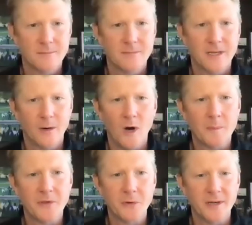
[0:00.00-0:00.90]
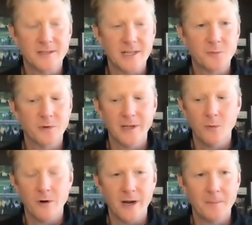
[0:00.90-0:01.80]
Yeah. Walk me through it. Cause that's really
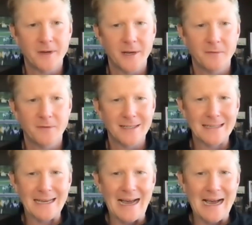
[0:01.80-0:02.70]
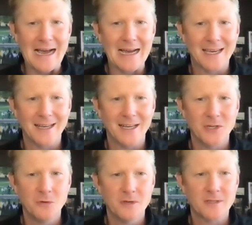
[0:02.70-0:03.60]
where I'm kind of like, can I
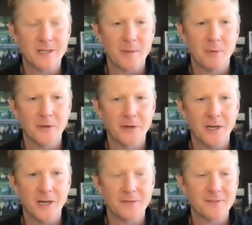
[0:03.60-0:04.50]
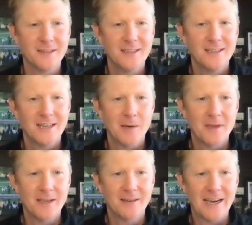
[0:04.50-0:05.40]
do this? Can I pull it off? I
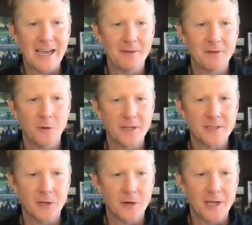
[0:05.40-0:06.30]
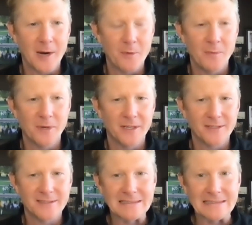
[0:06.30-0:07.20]
mean, I have an old SLR camera,
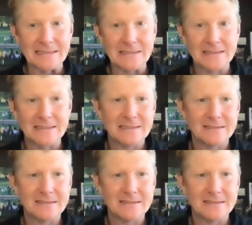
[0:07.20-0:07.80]
but I don't know.